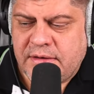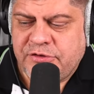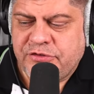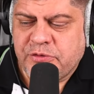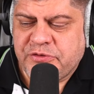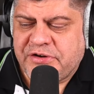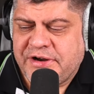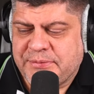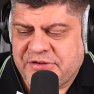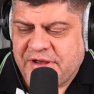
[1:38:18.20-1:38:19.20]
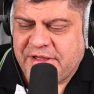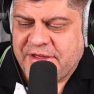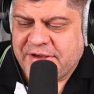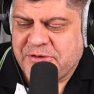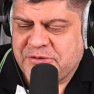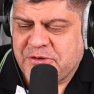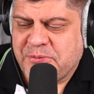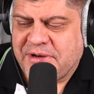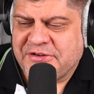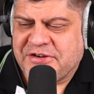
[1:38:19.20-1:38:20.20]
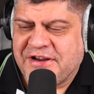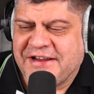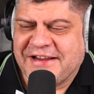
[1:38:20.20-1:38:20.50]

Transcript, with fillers: Joe James, thank you so much.